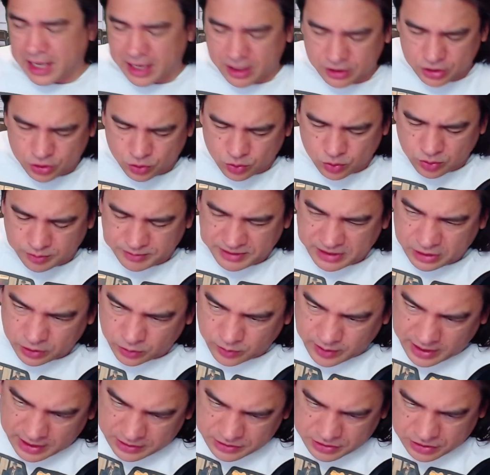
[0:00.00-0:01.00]
How do
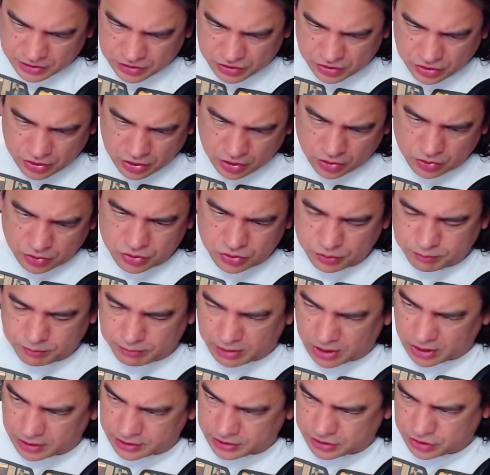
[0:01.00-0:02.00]
amino acids know to
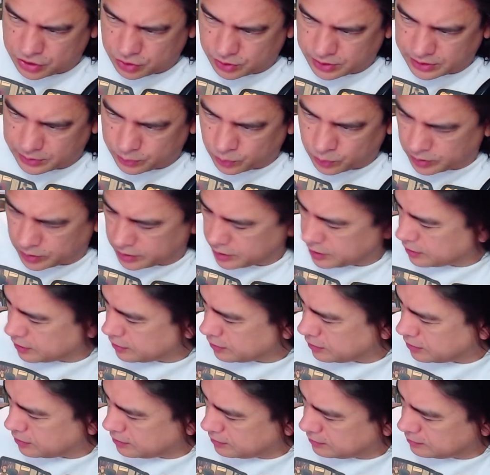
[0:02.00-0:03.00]
bond to one another?